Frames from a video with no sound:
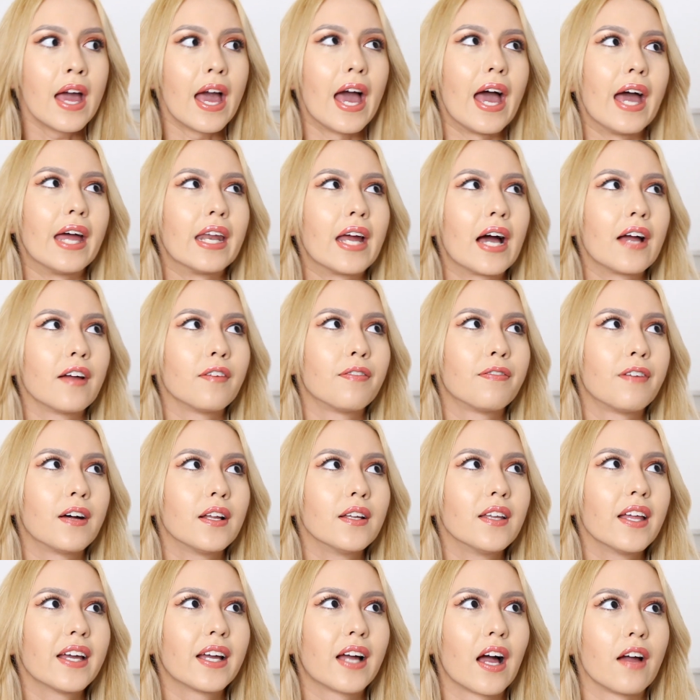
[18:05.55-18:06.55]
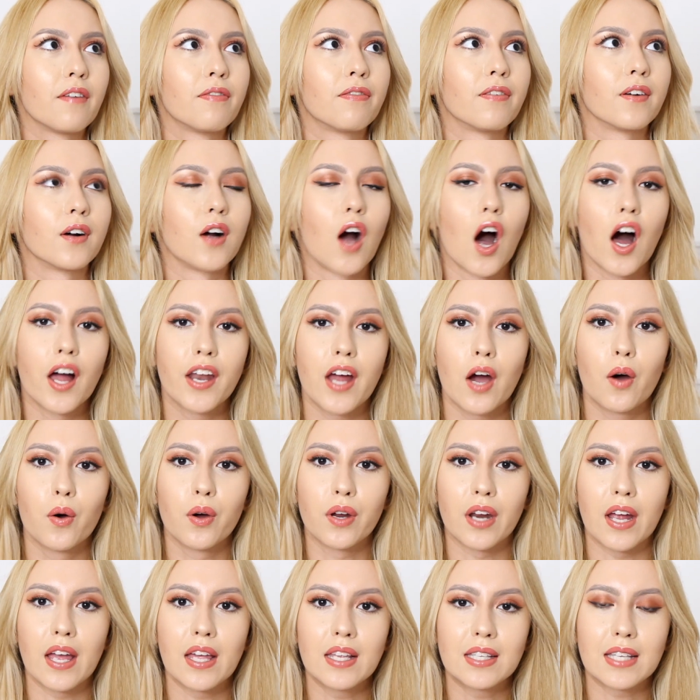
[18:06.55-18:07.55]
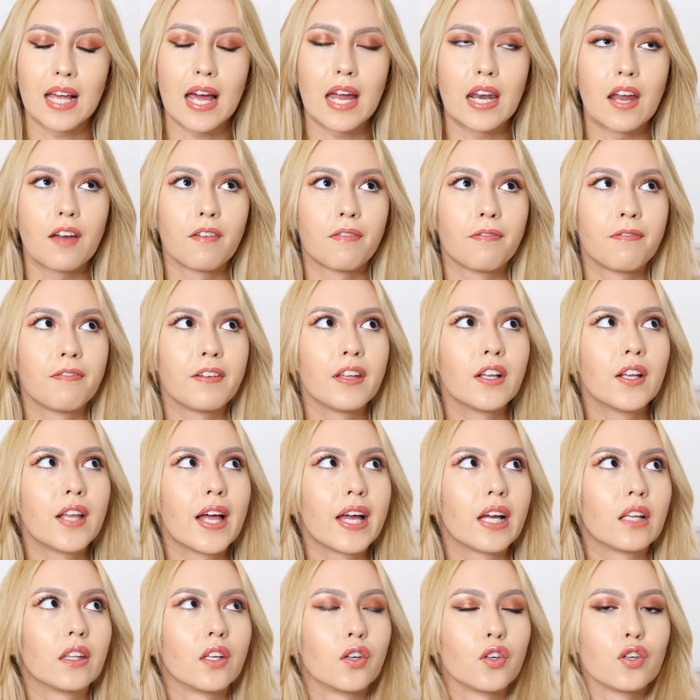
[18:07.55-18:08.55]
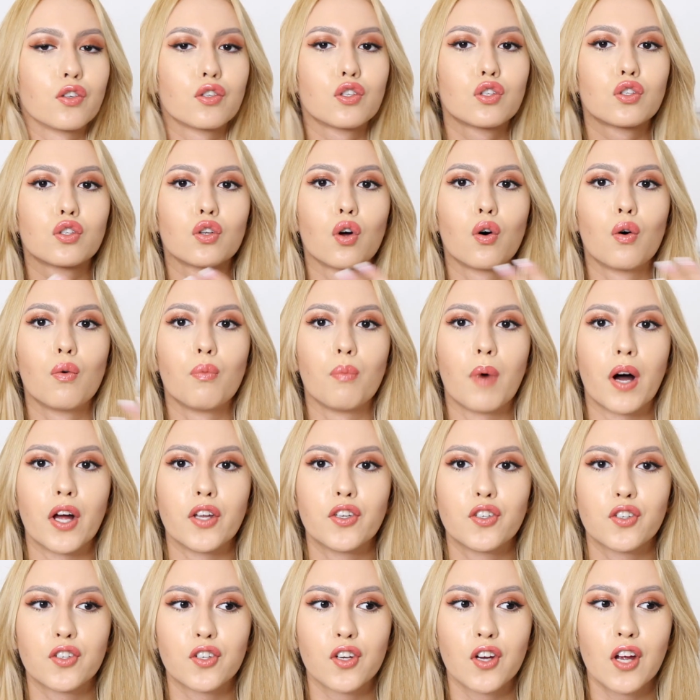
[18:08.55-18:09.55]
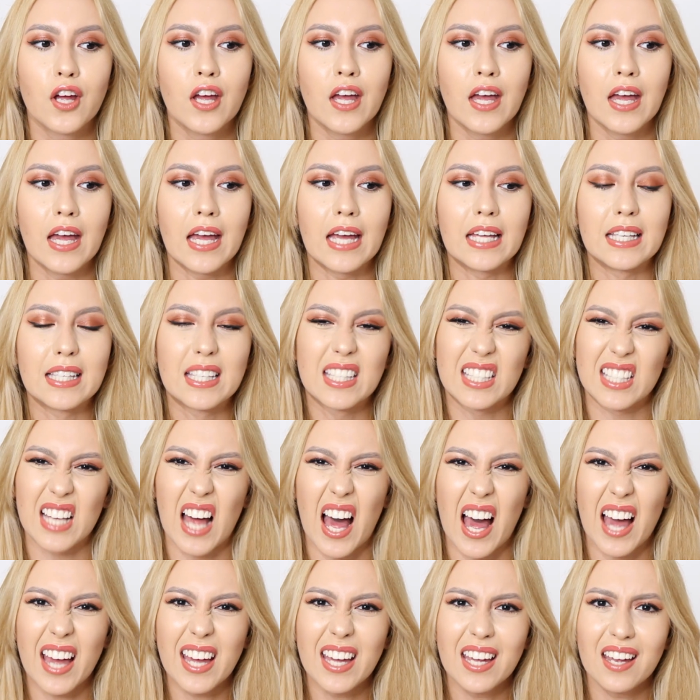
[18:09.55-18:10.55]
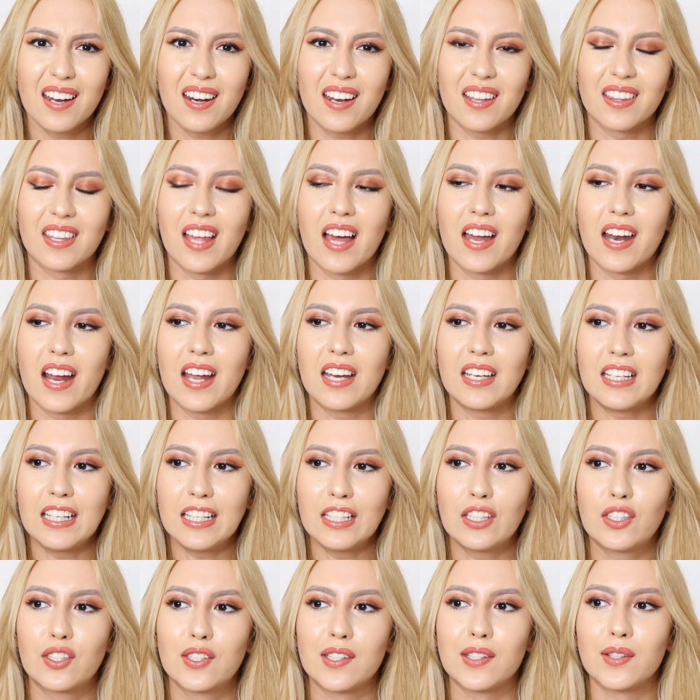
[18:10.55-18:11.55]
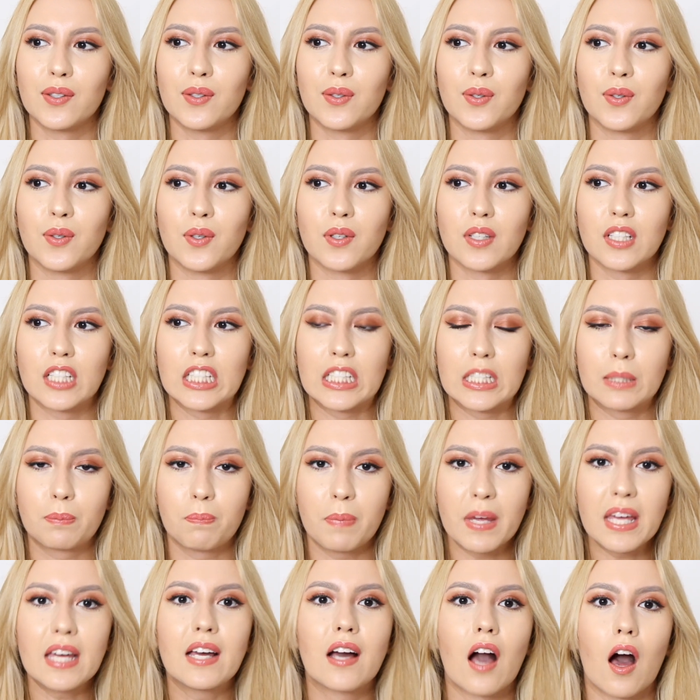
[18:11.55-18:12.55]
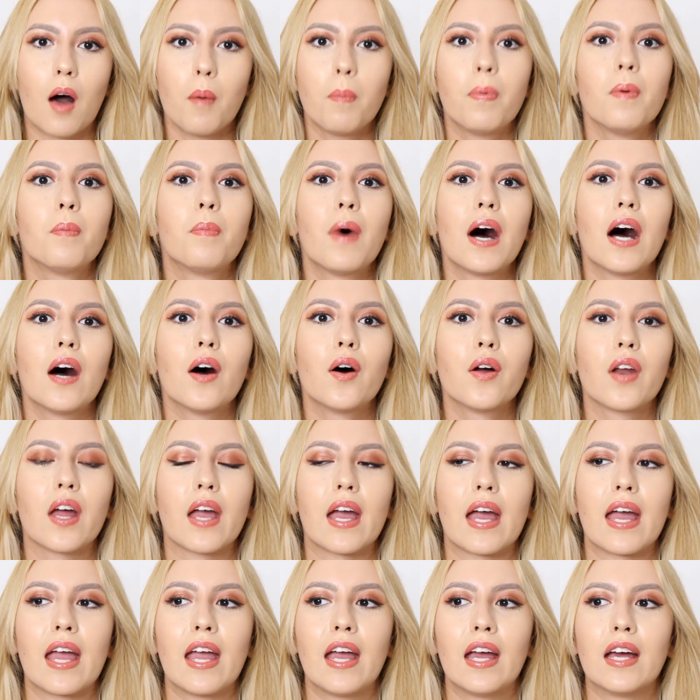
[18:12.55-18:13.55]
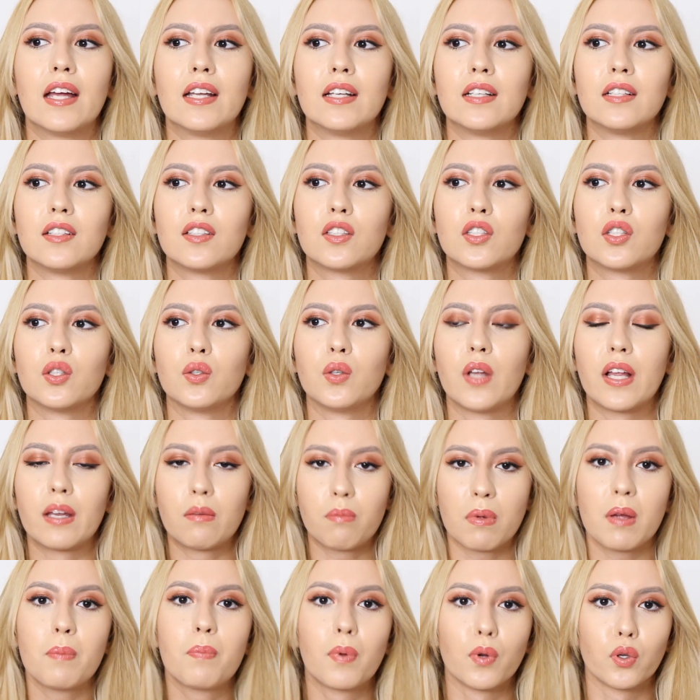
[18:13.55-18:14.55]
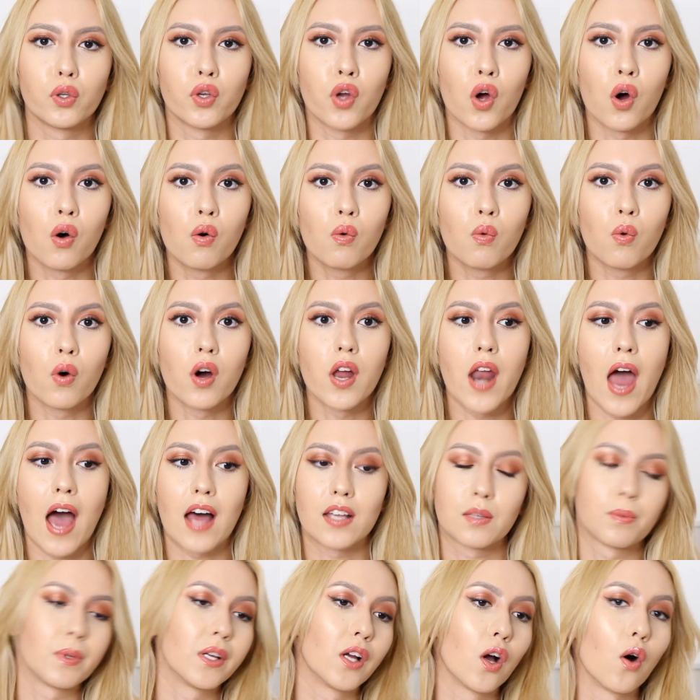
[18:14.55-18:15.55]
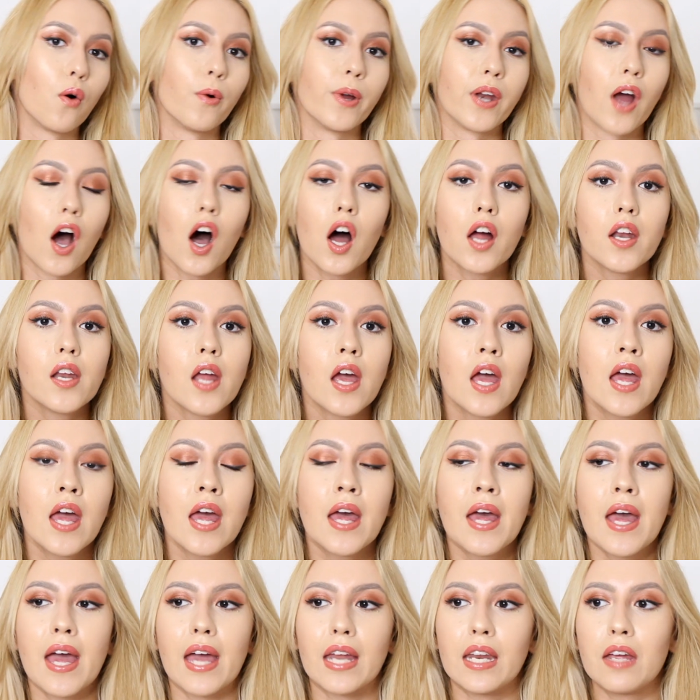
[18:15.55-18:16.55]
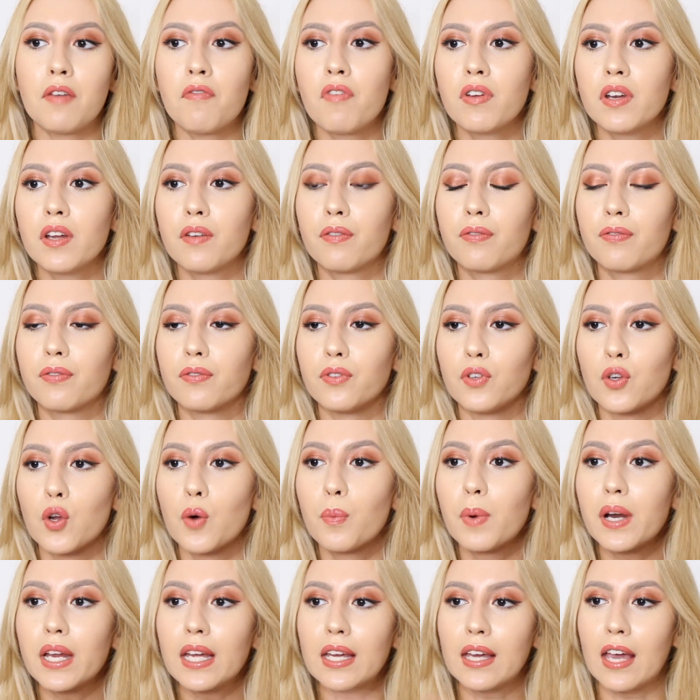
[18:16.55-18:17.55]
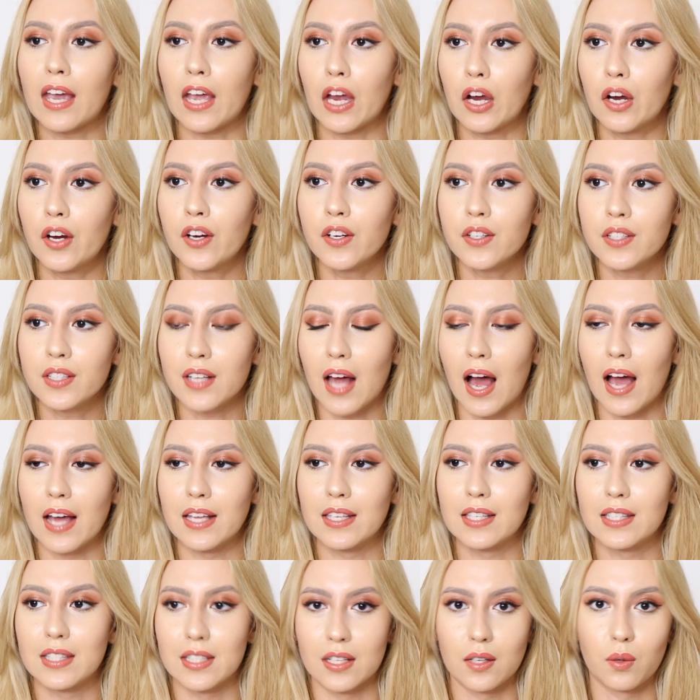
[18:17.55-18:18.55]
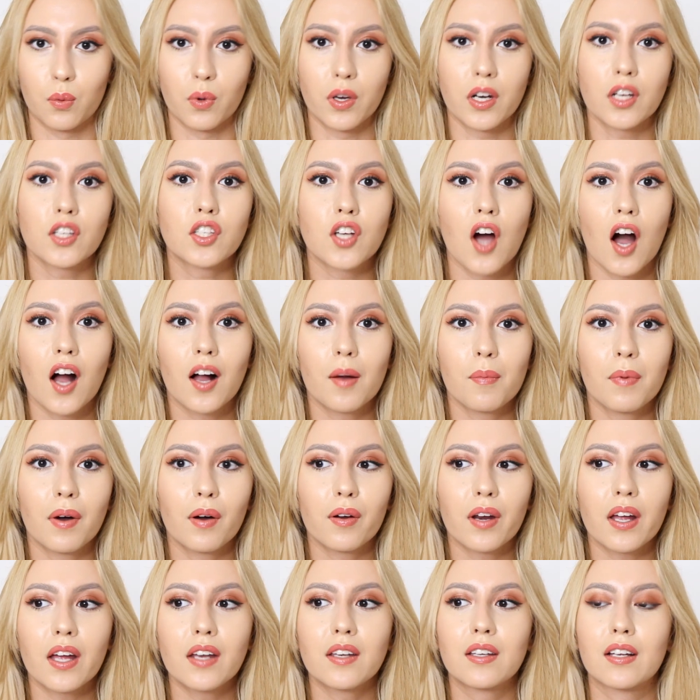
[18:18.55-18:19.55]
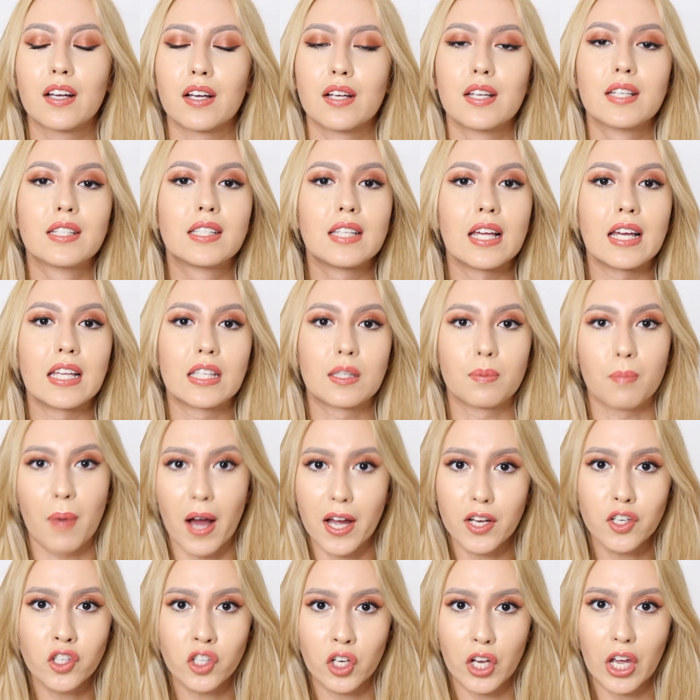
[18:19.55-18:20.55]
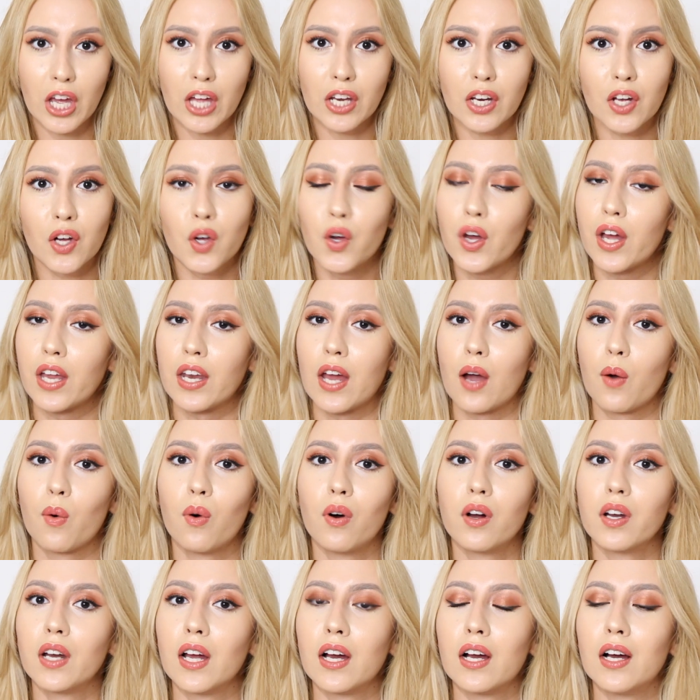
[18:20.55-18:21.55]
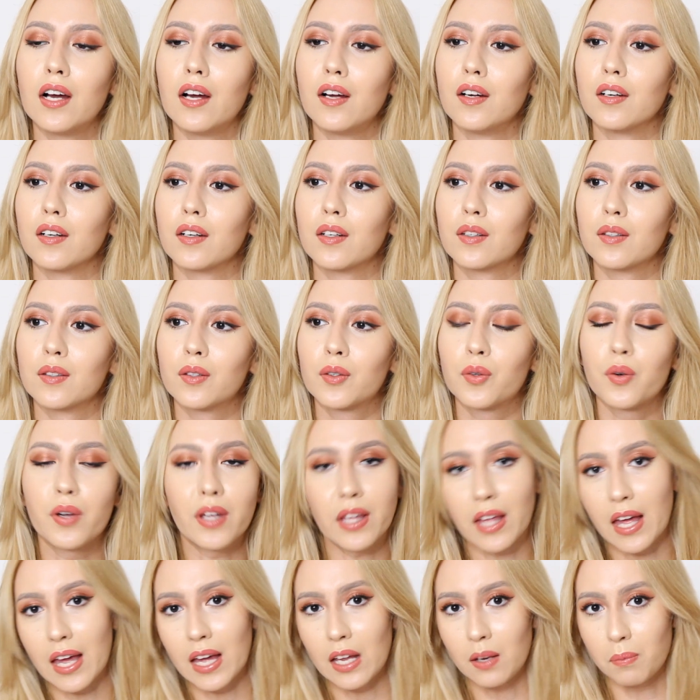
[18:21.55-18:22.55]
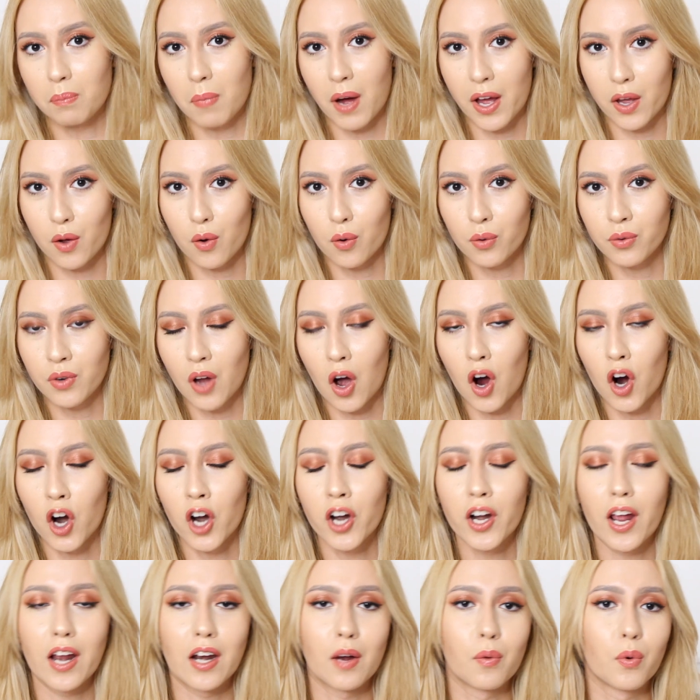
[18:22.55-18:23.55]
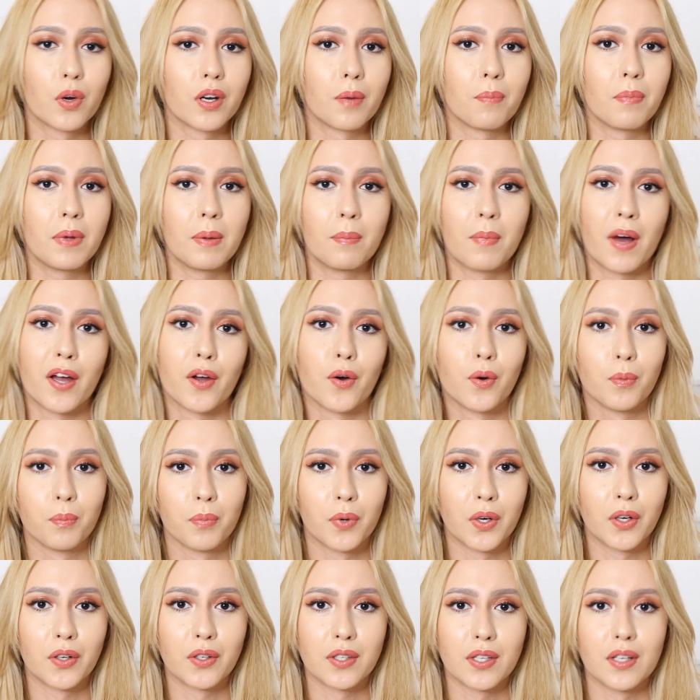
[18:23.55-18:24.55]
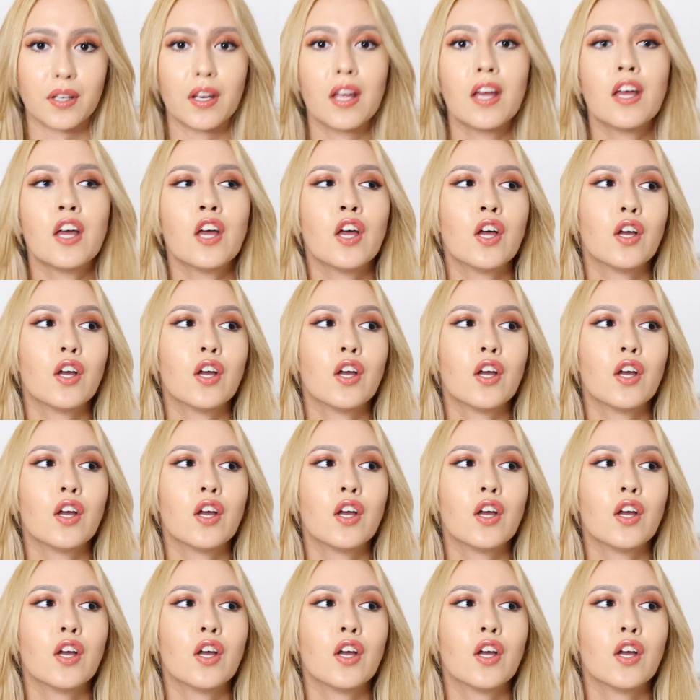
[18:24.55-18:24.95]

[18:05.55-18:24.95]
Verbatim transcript: and I felt like I forgot how it is and I feel like there's so much inside that I need to speak up about and to let people know what has been going on and even if nobody cares I still want to talk about it because it's my channel and I want to create my own art and I want to be my own person